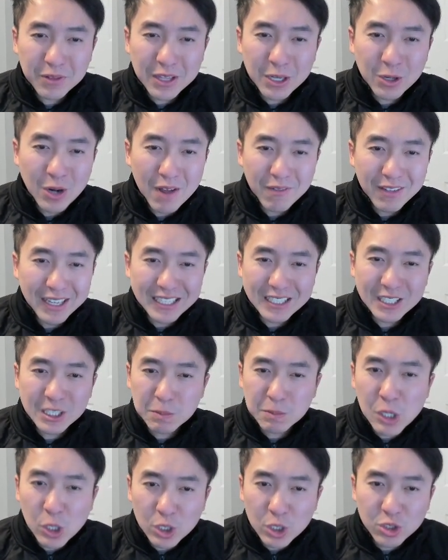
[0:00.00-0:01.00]
They don't have like
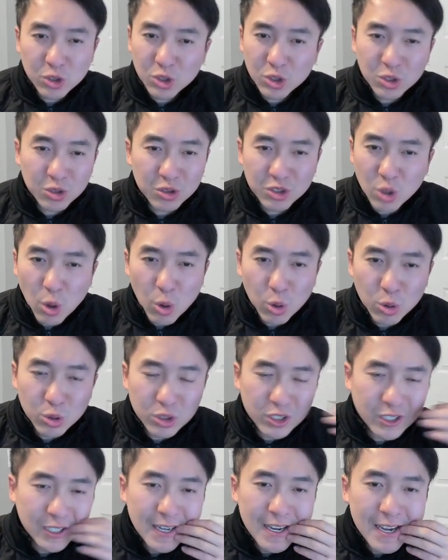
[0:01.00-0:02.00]
spirits or
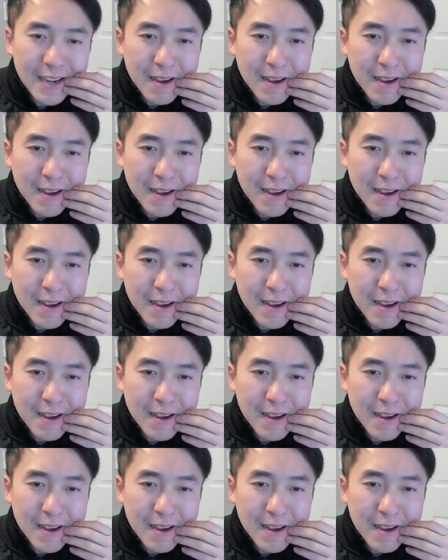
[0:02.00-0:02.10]
souls,